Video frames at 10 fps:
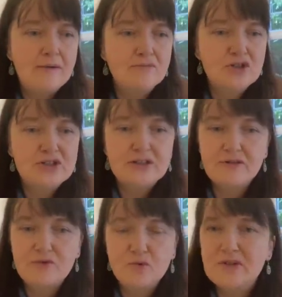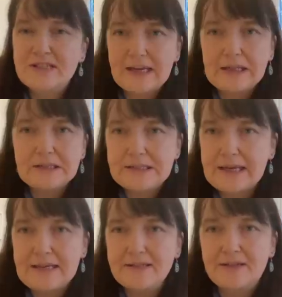just those single
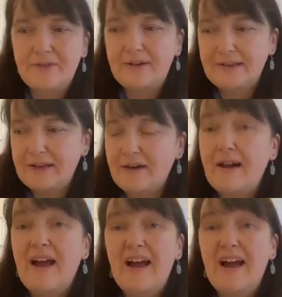skeins that are in there,